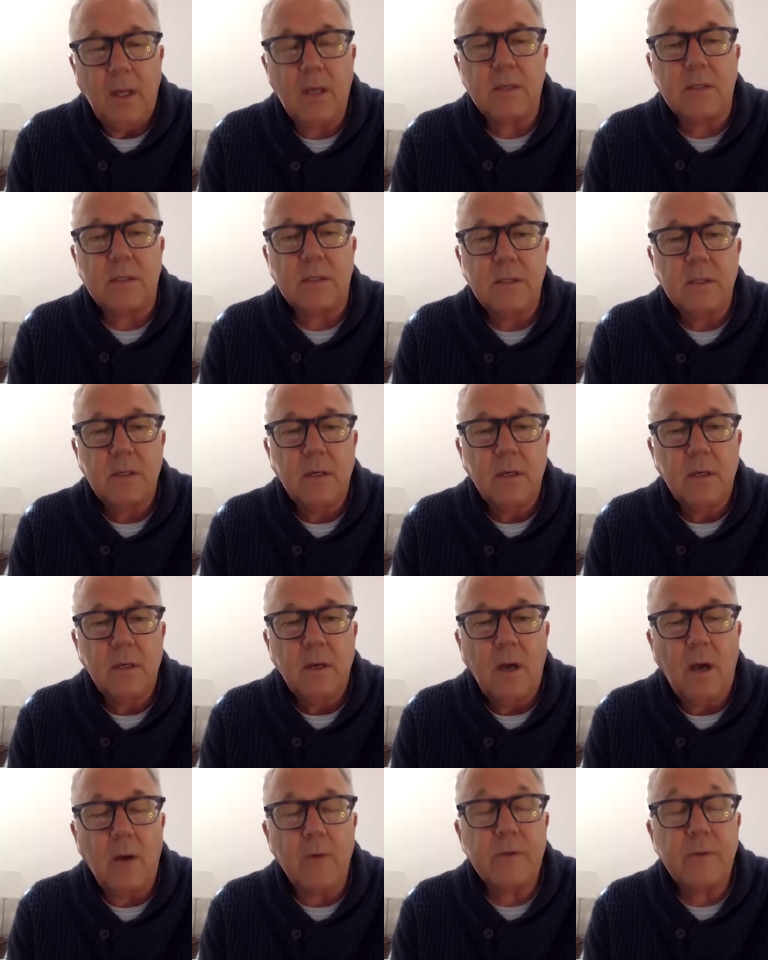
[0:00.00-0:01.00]
Yes.
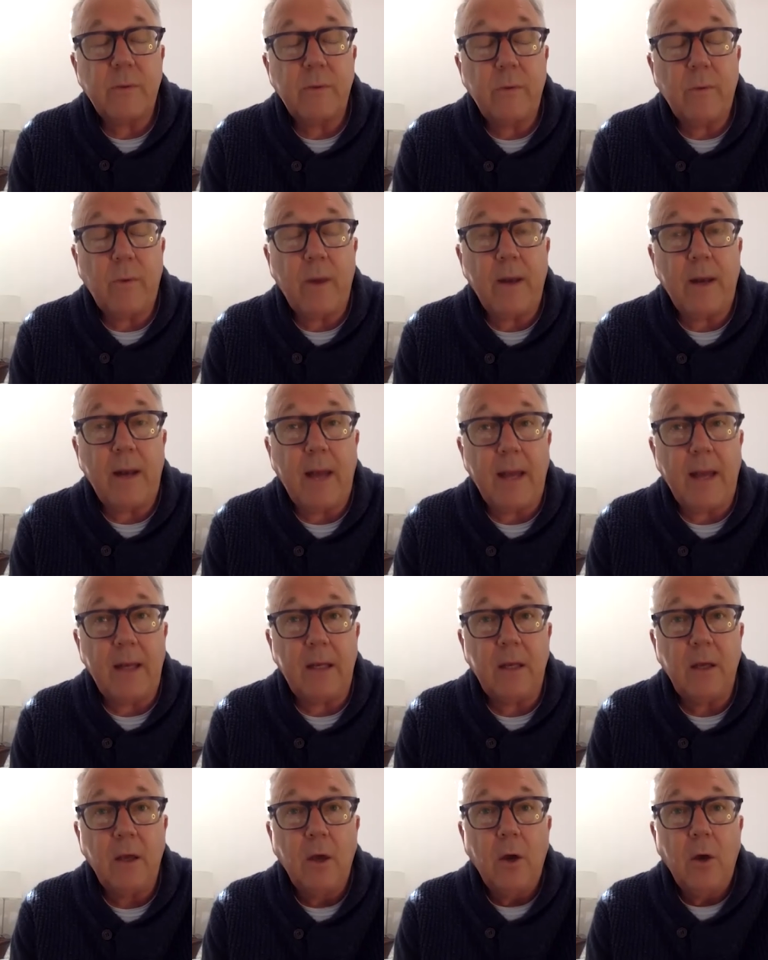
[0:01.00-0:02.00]
I was with one
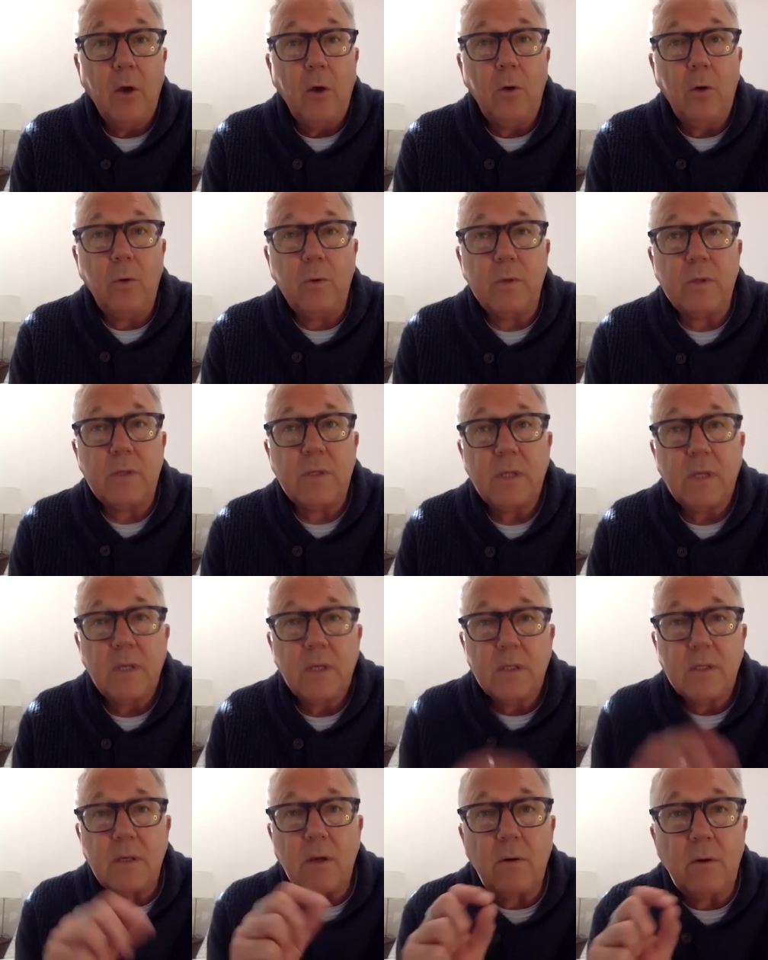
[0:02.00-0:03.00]
lady who was
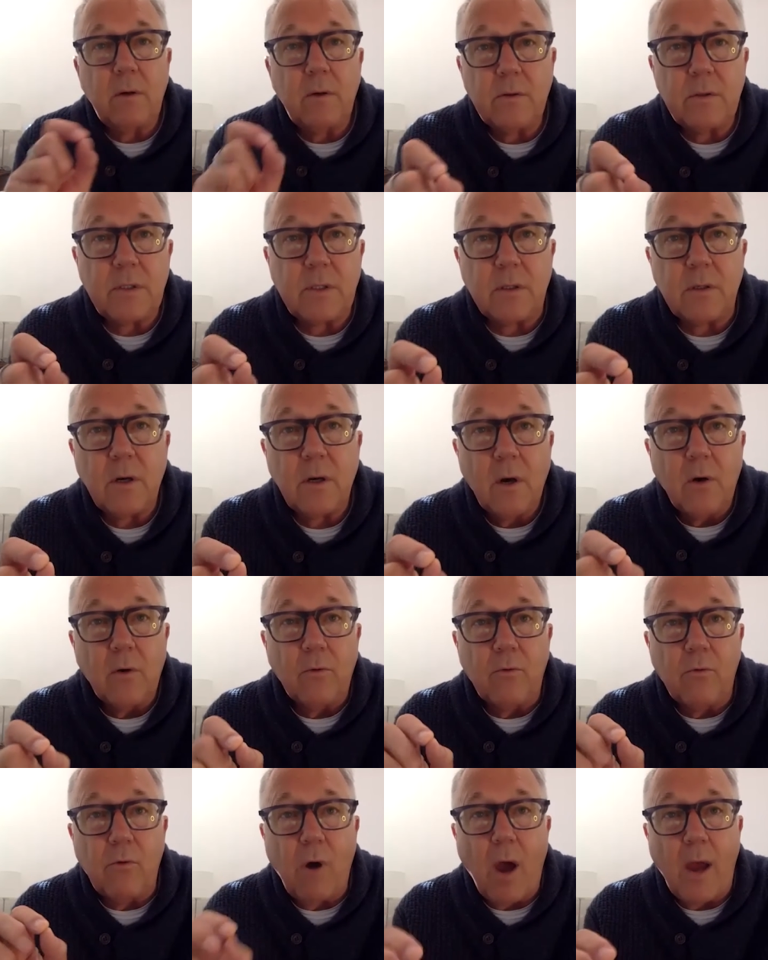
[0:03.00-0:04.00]
so lucid
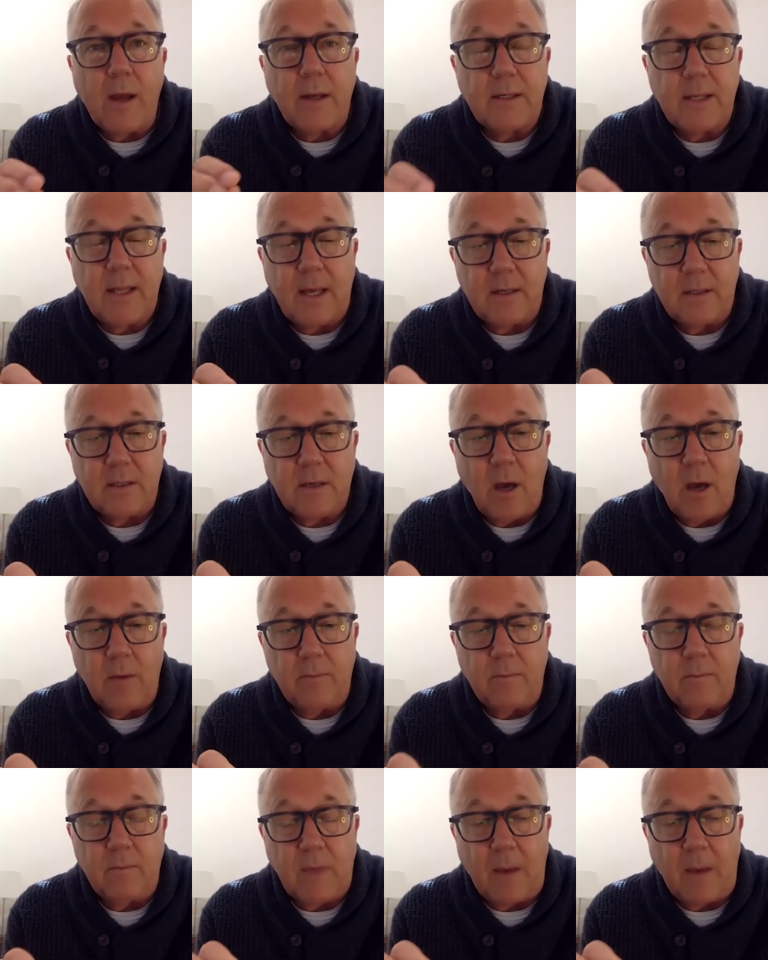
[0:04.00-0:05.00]
right to that
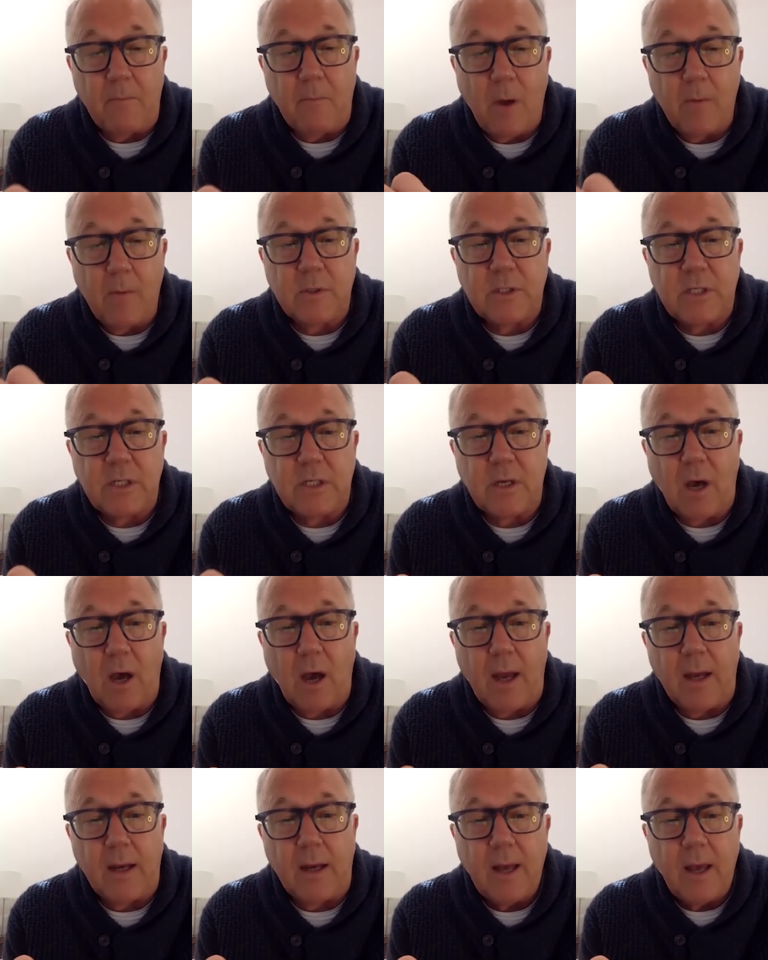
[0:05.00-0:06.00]
time, that moment she
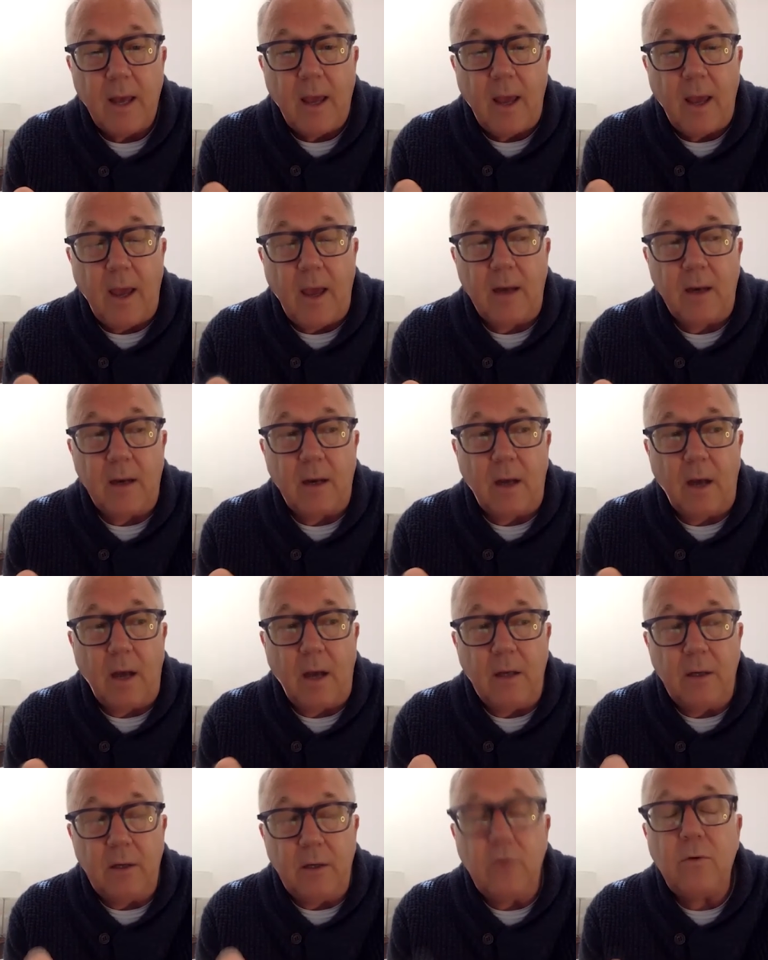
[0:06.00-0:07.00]
died. And
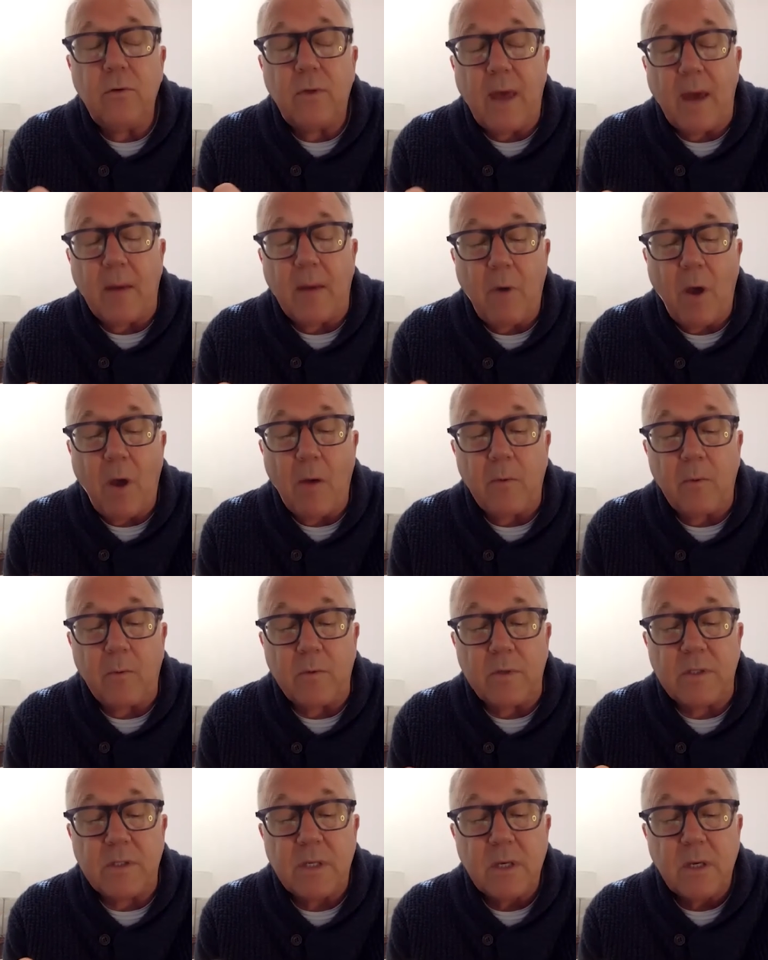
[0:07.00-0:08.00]
I knew that moment
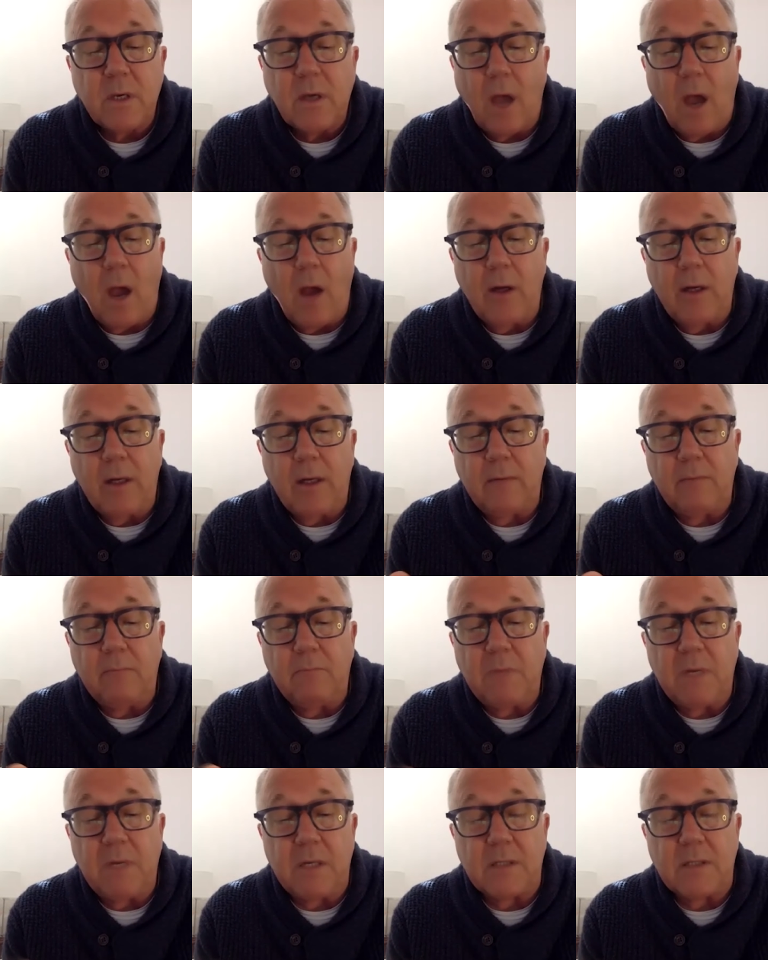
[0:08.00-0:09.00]
was only
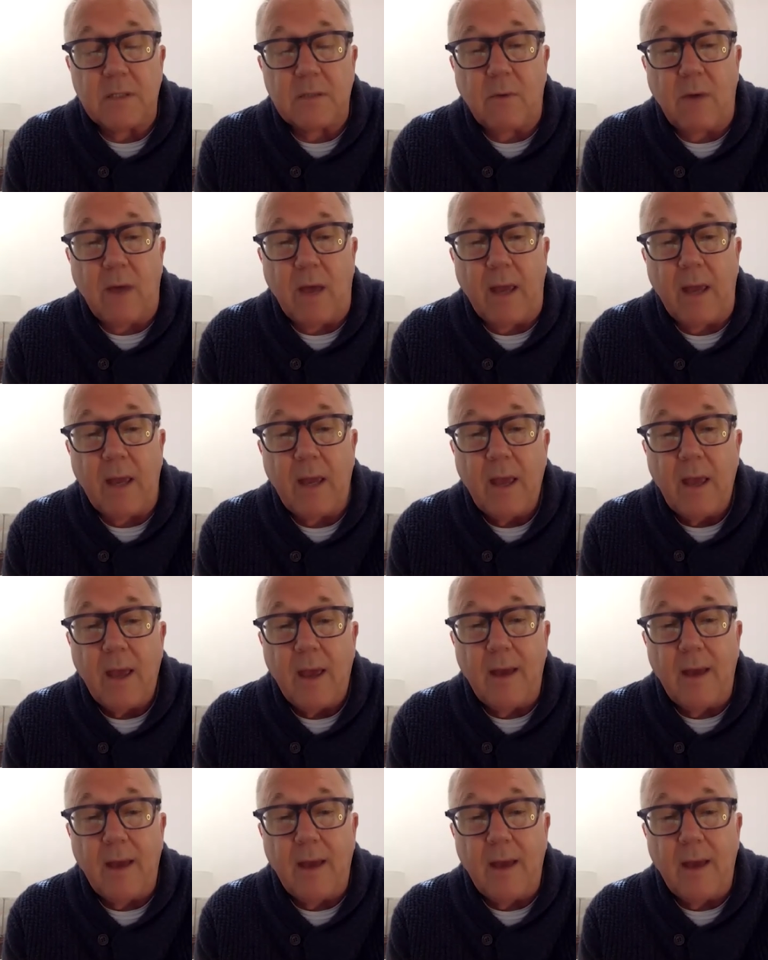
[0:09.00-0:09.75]
minutes away.